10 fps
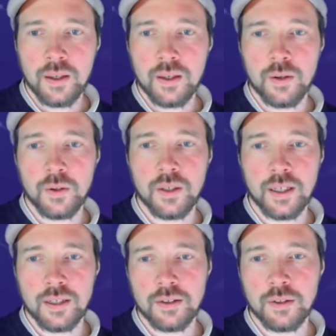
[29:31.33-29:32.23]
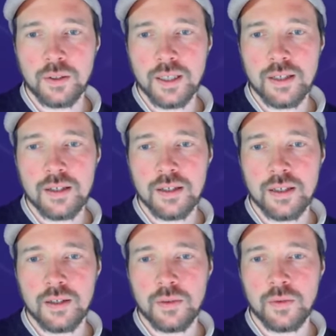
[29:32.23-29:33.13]
Okay, so let's
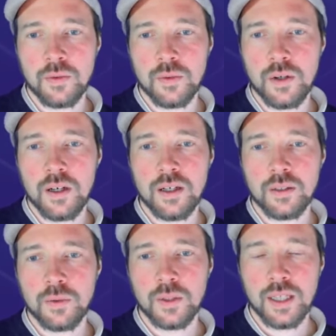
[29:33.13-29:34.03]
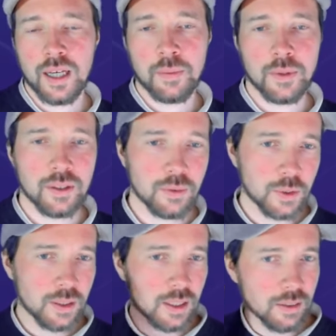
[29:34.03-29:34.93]
see what will happen if we
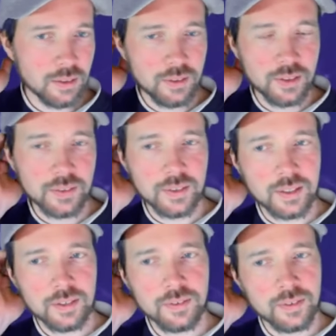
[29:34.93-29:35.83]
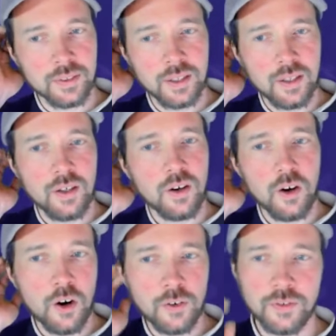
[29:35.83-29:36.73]
take the derivative
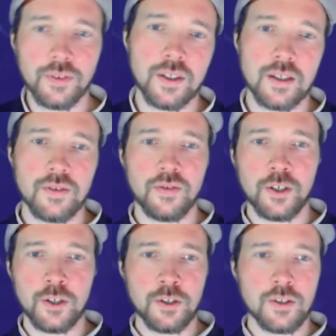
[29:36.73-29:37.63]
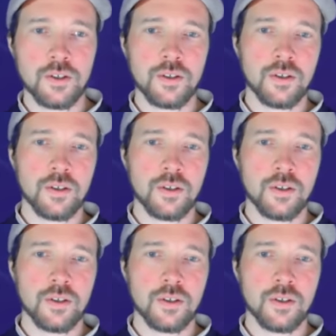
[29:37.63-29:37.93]
of this first